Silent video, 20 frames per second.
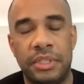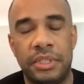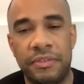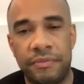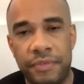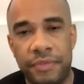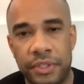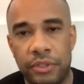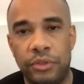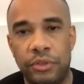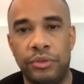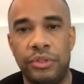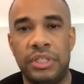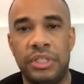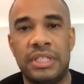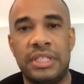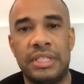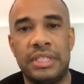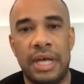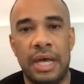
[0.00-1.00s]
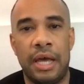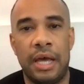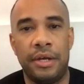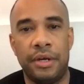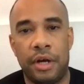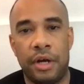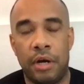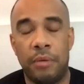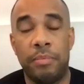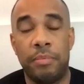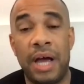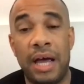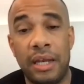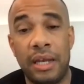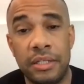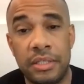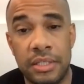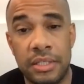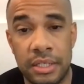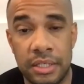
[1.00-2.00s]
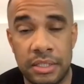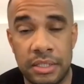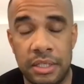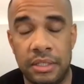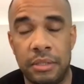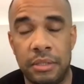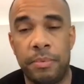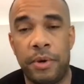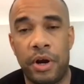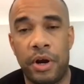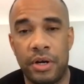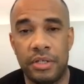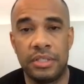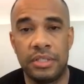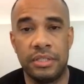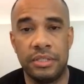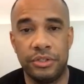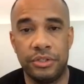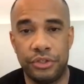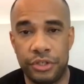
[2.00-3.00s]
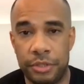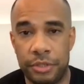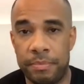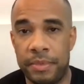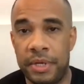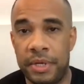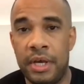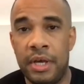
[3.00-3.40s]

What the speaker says: difficult is that our politics and the partisanship,